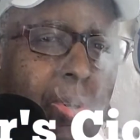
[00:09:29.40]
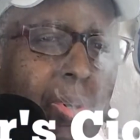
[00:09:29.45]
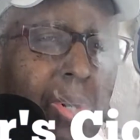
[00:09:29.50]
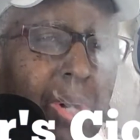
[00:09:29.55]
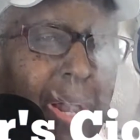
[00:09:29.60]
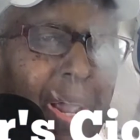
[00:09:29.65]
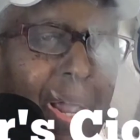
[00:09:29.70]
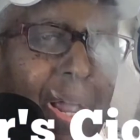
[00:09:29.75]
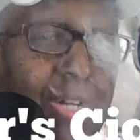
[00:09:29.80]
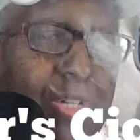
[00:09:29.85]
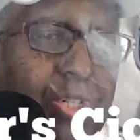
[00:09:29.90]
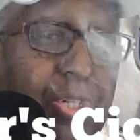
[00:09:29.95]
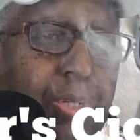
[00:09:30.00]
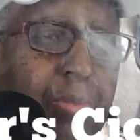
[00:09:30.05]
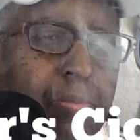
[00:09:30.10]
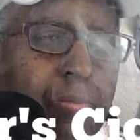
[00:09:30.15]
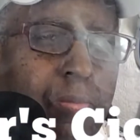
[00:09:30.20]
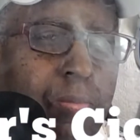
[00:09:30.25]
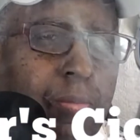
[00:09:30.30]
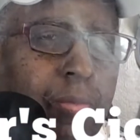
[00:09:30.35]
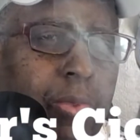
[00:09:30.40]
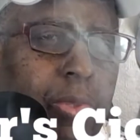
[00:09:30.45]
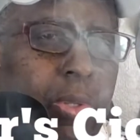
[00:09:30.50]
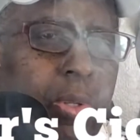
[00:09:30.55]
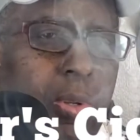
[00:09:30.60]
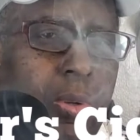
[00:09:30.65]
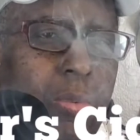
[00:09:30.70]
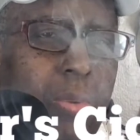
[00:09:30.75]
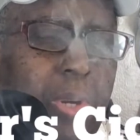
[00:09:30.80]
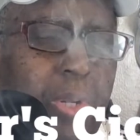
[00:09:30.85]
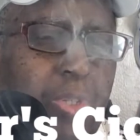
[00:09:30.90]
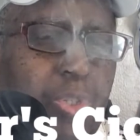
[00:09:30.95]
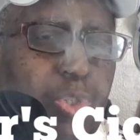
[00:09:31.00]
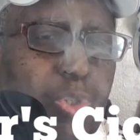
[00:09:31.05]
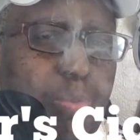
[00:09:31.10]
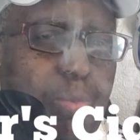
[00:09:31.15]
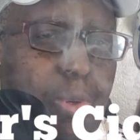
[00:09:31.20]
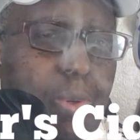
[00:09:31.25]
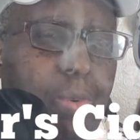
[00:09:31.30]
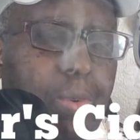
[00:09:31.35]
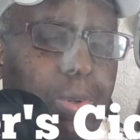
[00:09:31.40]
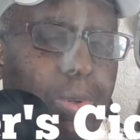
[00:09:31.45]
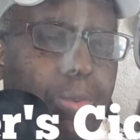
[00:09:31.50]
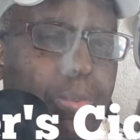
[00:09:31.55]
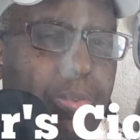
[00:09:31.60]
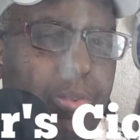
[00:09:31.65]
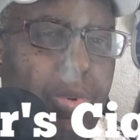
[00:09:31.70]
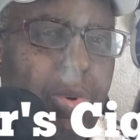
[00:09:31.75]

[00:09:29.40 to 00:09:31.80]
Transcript: Good ash, great smoke,